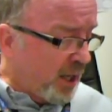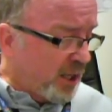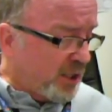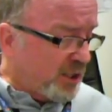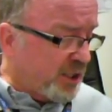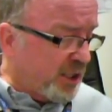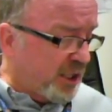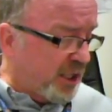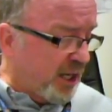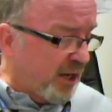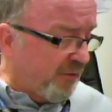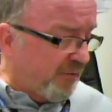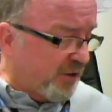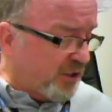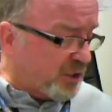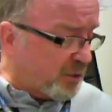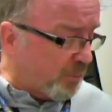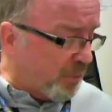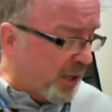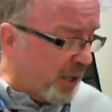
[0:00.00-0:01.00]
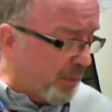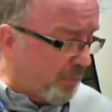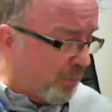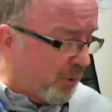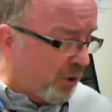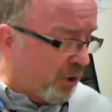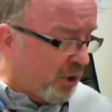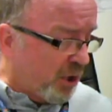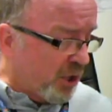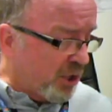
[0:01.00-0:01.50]
to give his
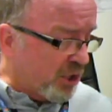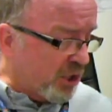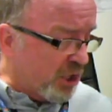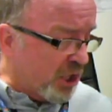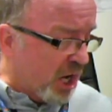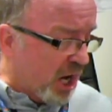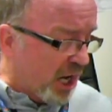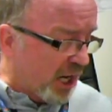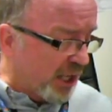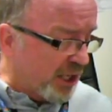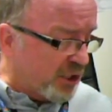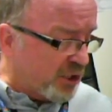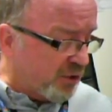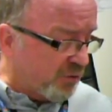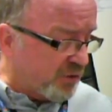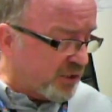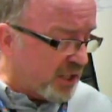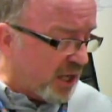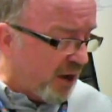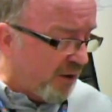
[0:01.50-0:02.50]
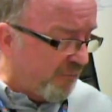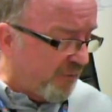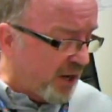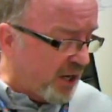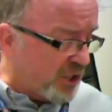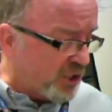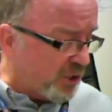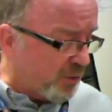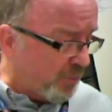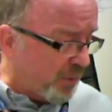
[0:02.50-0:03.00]
people knowledge of
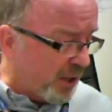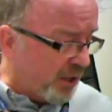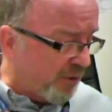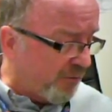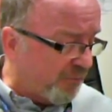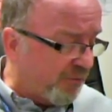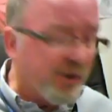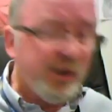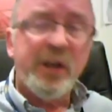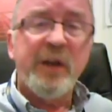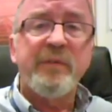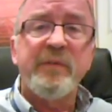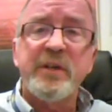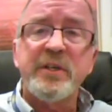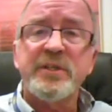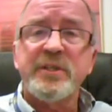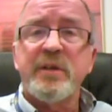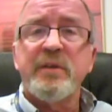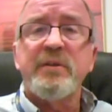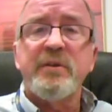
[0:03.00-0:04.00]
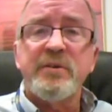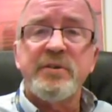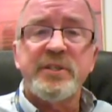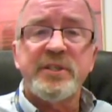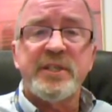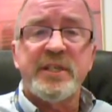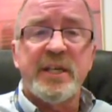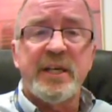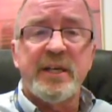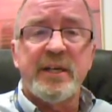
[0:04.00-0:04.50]
salvation by the forgiveness of their
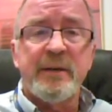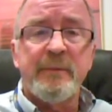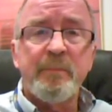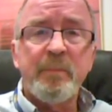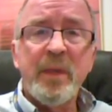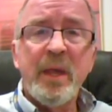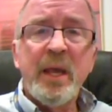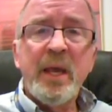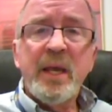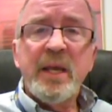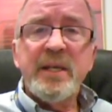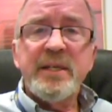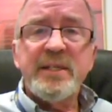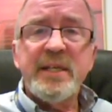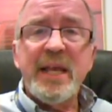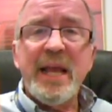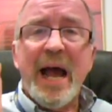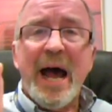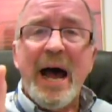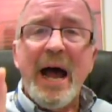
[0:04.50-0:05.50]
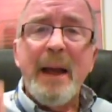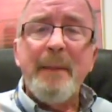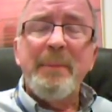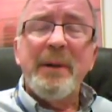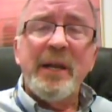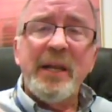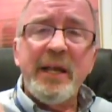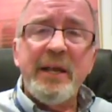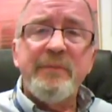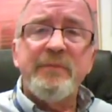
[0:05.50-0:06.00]
sin. You see, I
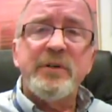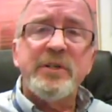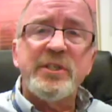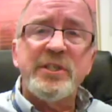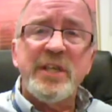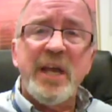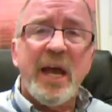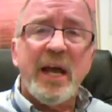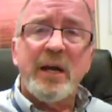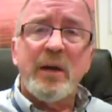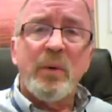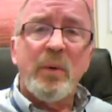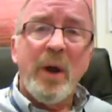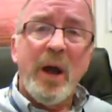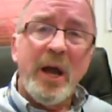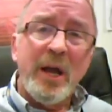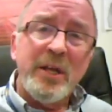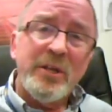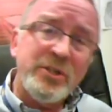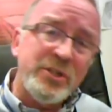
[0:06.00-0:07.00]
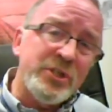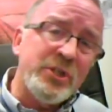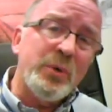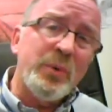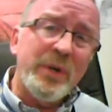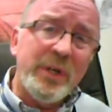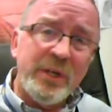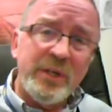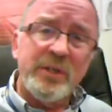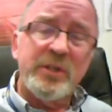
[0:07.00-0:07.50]
believe what Zachariah is
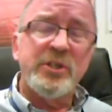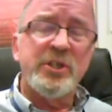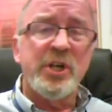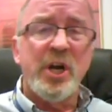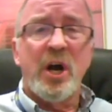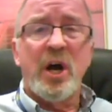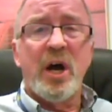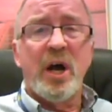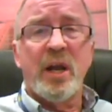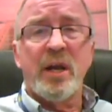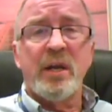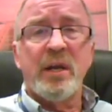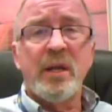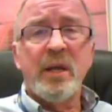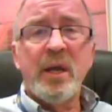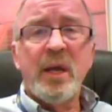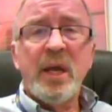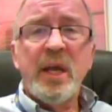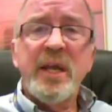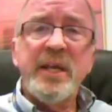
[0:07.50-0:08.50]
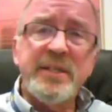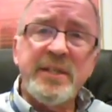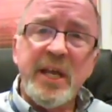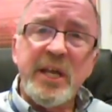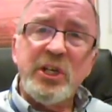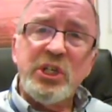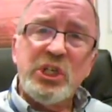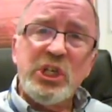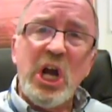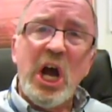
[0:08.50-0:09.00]
doing to John He's
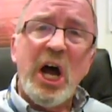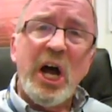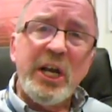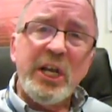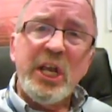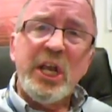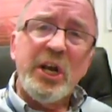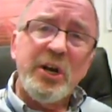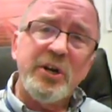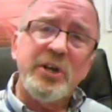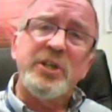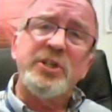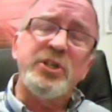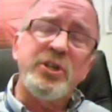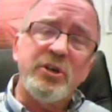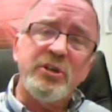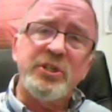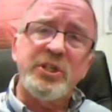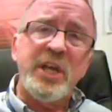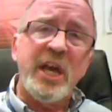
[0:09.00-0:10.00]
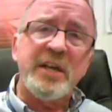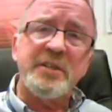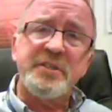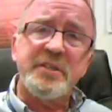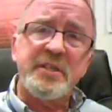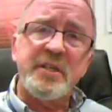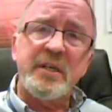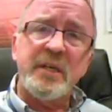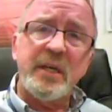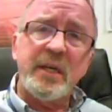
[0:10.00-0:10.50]
saying, John, here is your
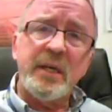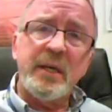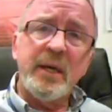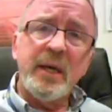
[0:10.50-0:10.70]
destiny.